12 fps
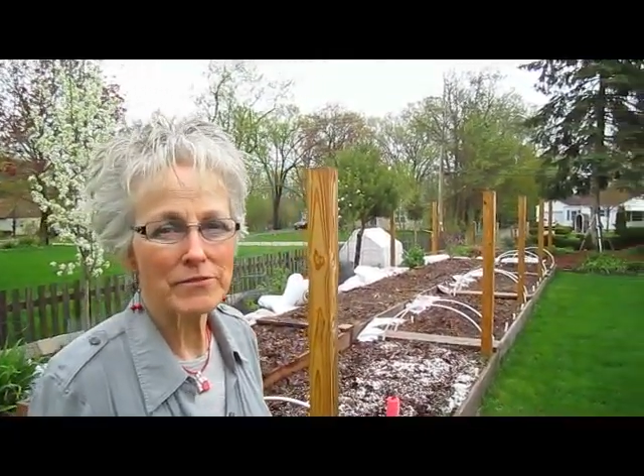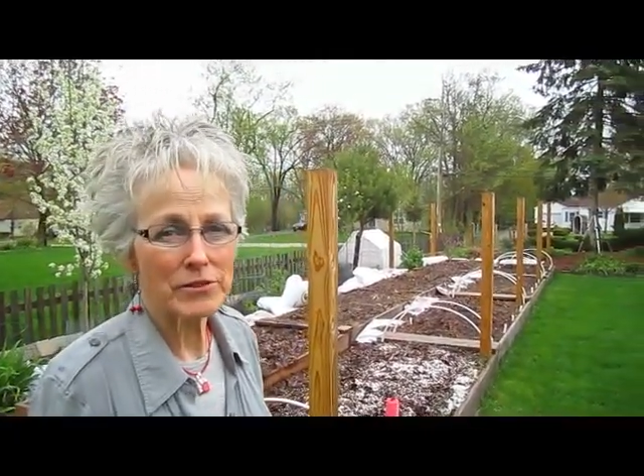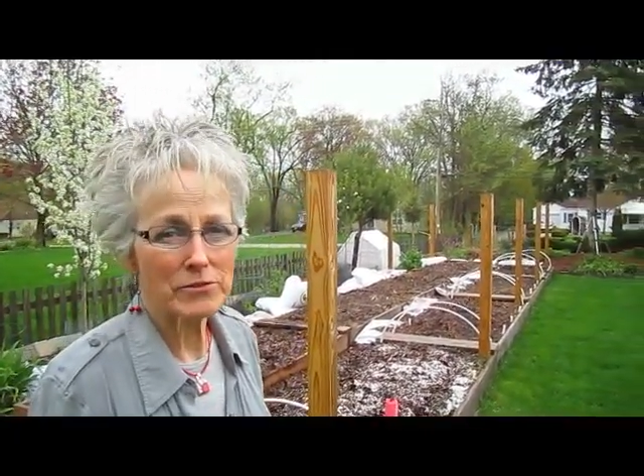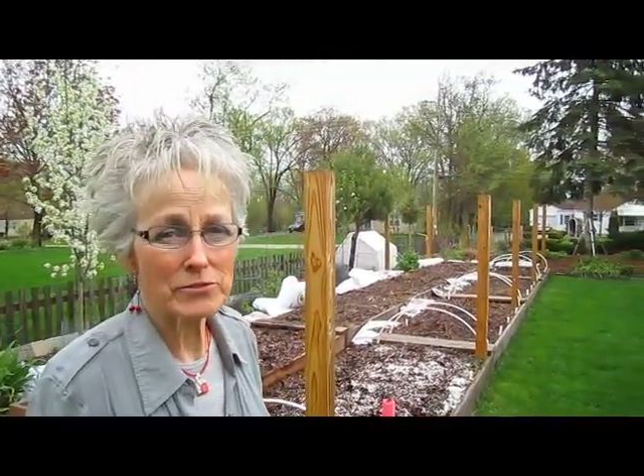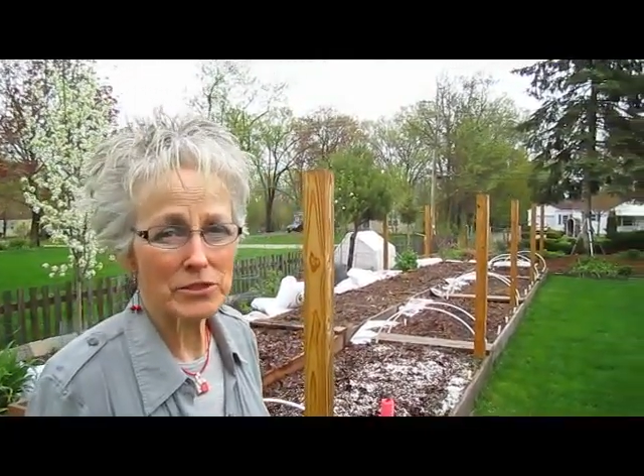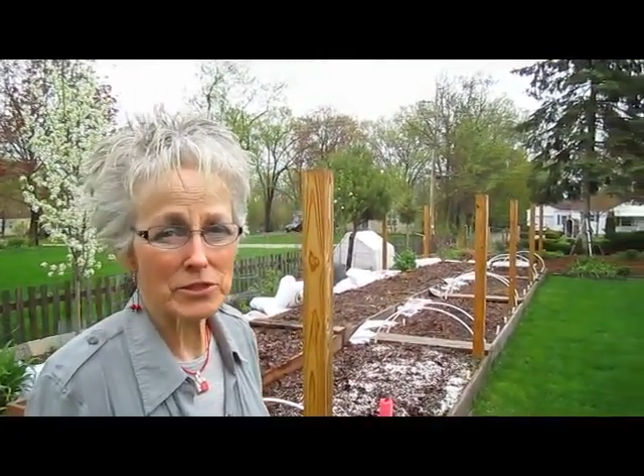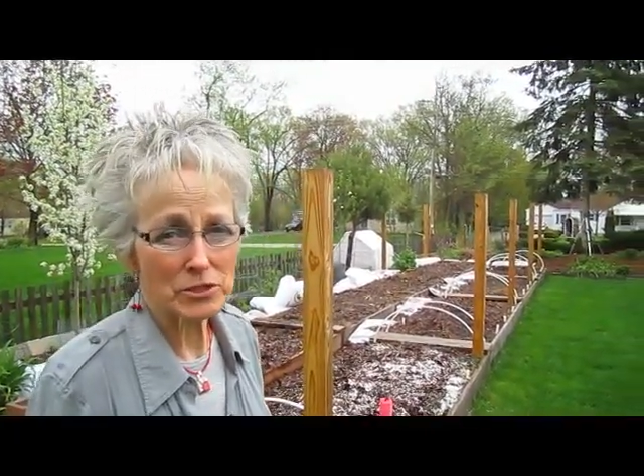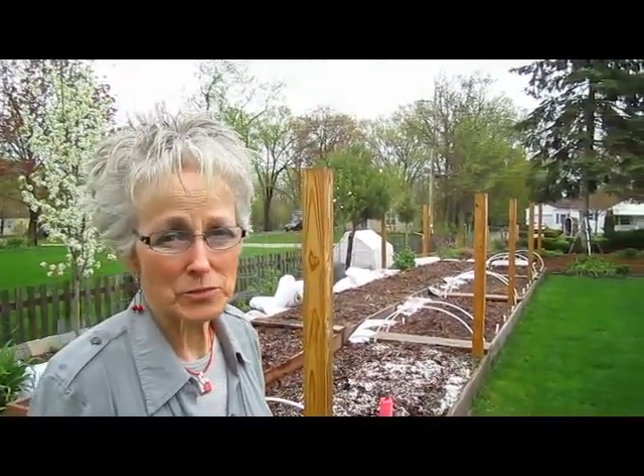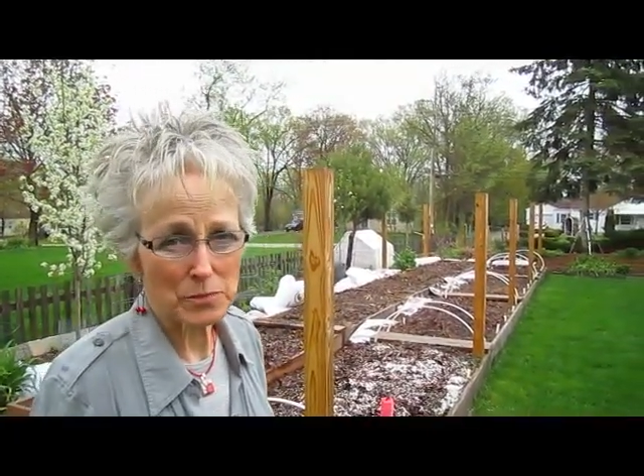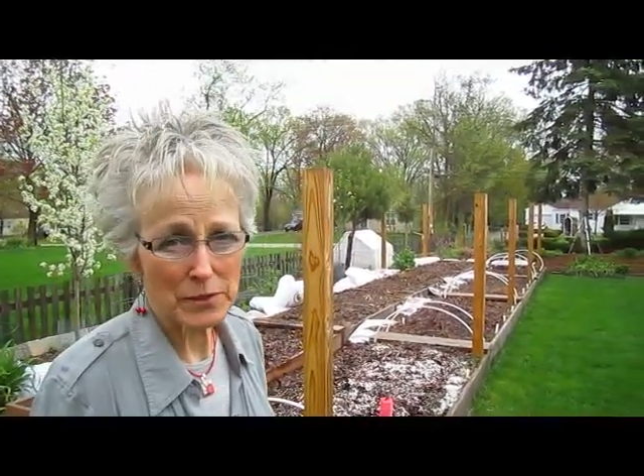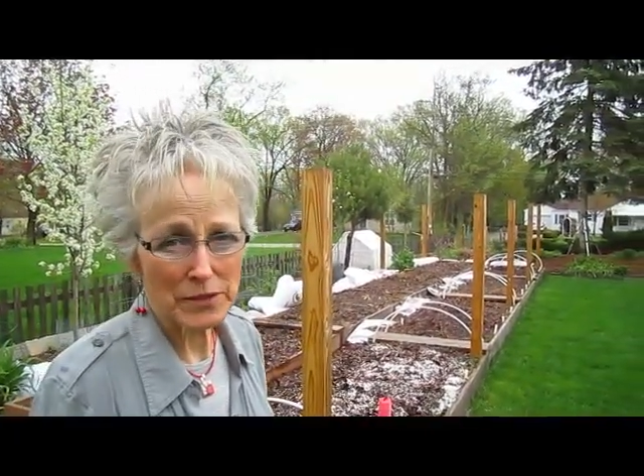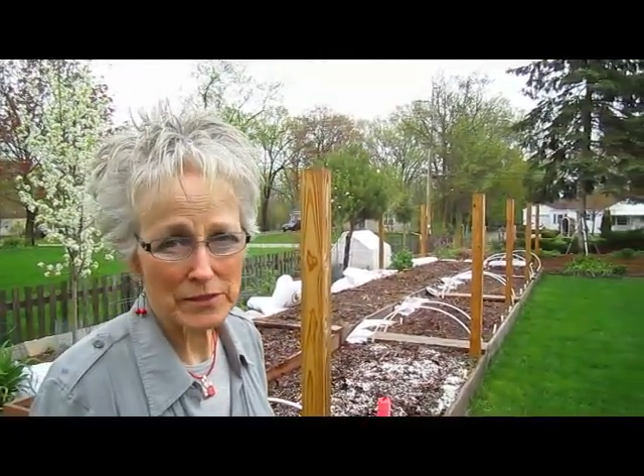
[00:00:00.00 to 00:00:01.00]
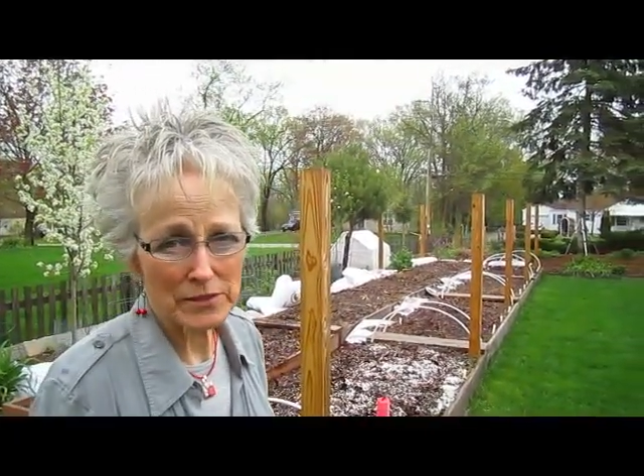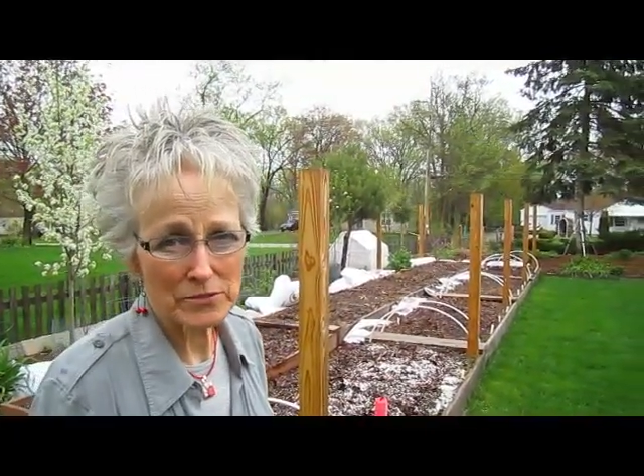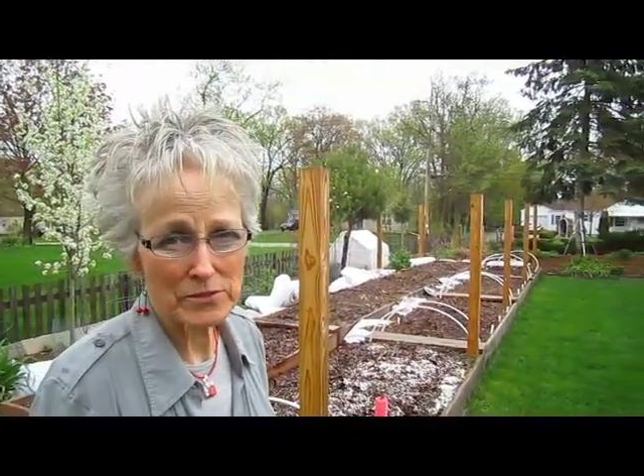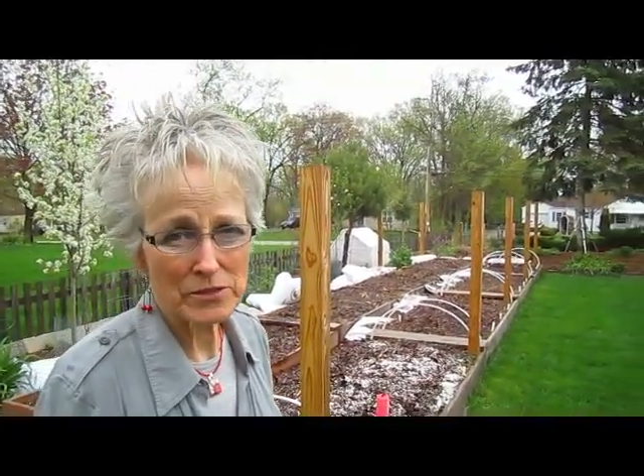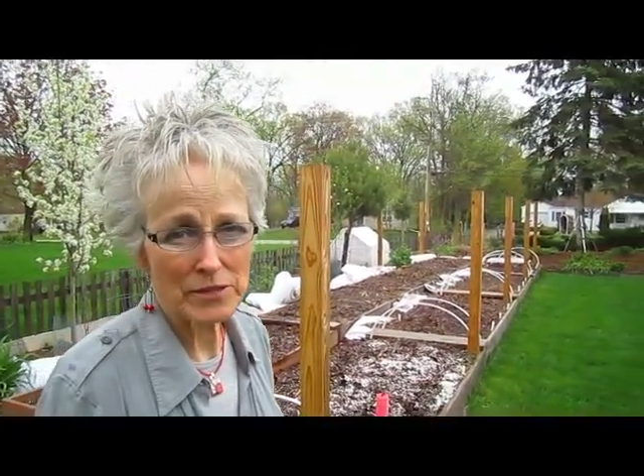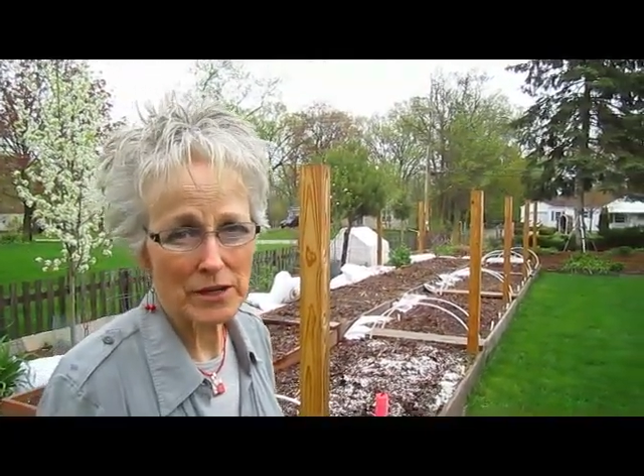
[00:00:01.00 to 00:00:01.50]
to use our
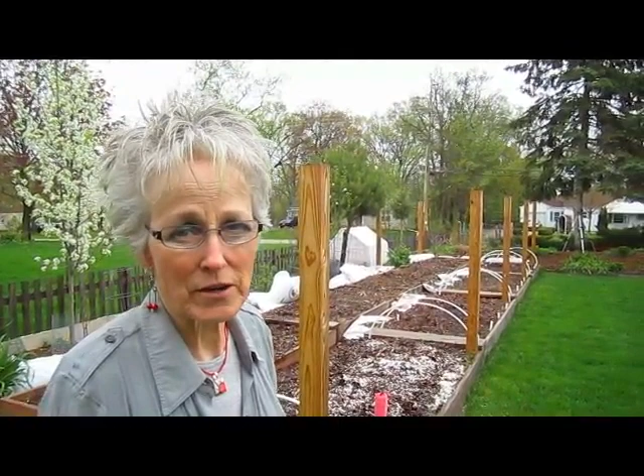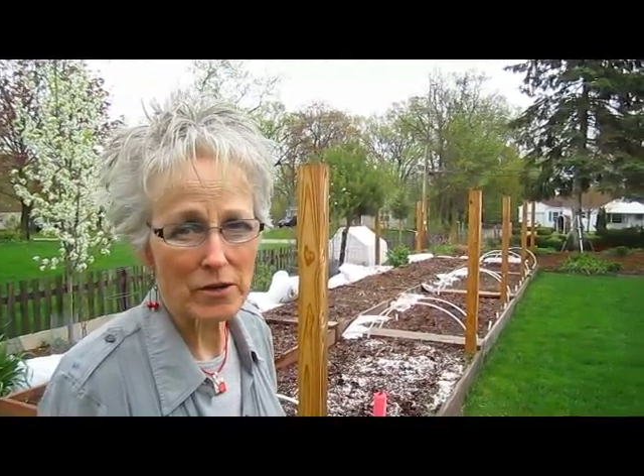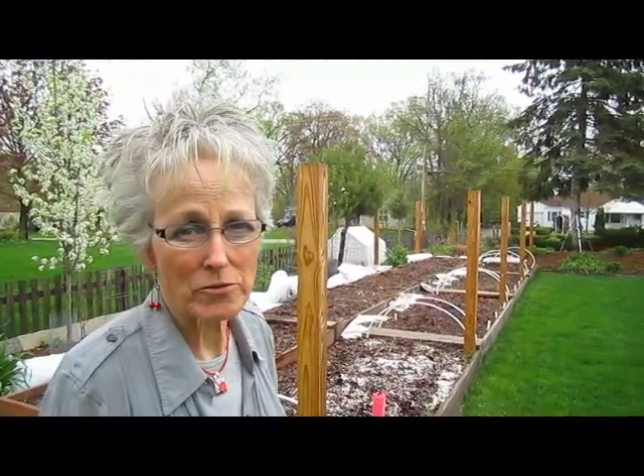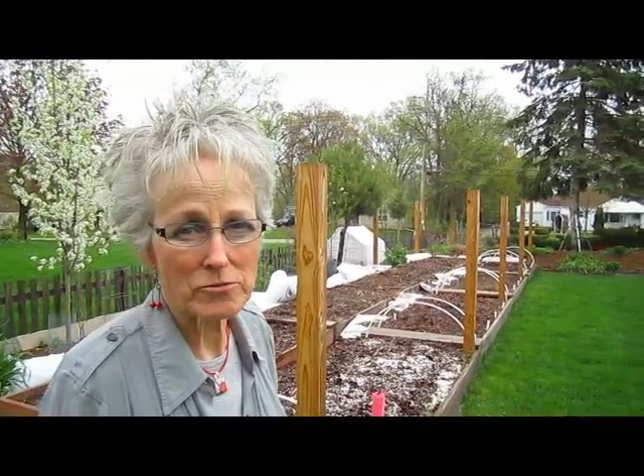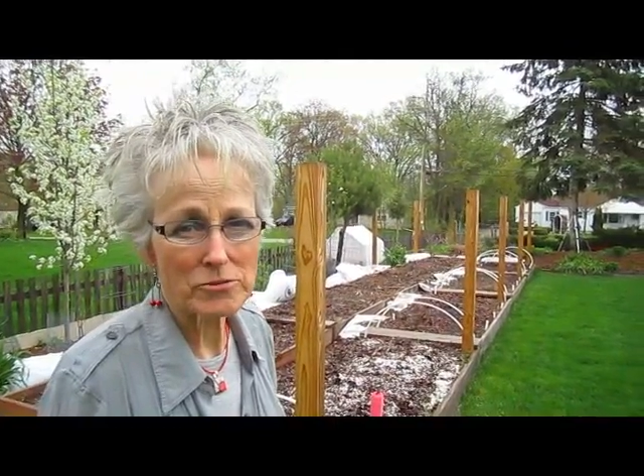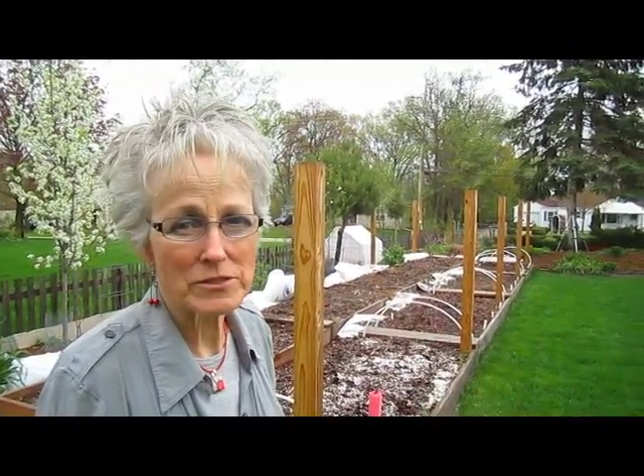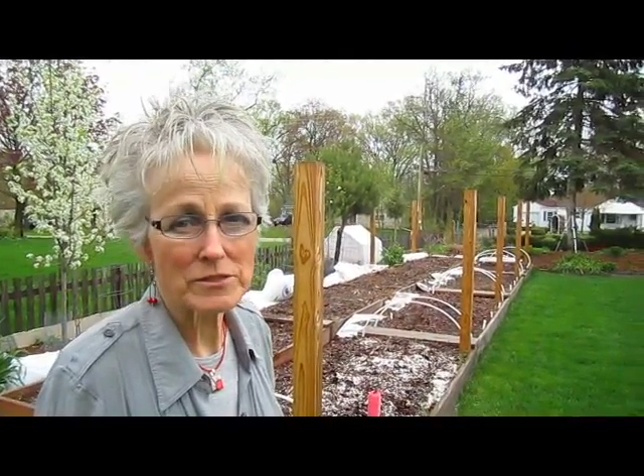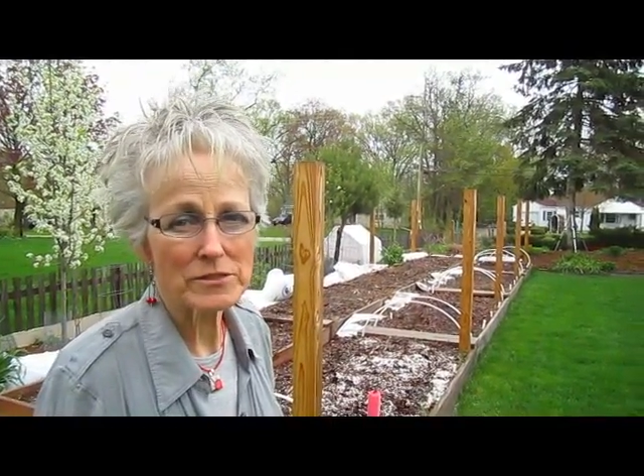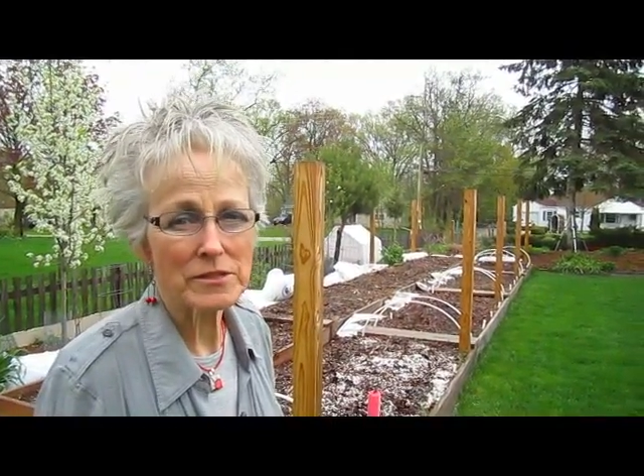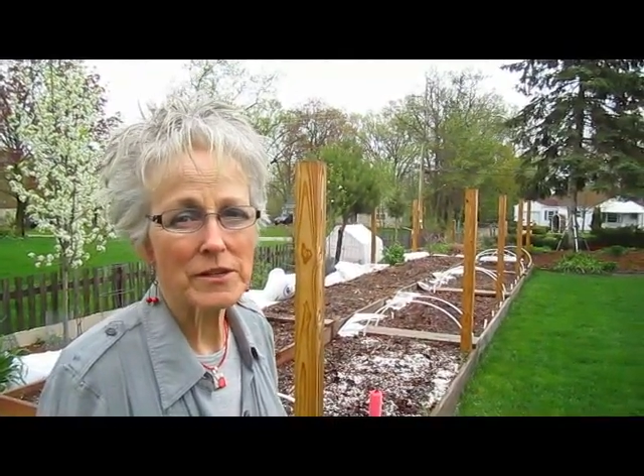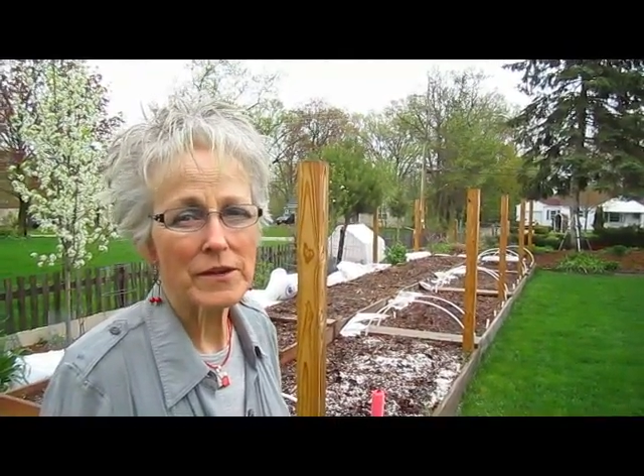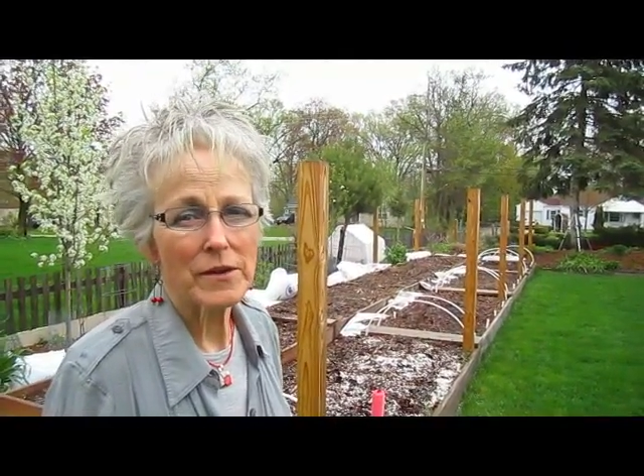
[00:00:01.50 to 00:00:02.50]
sprinklers and our hoses,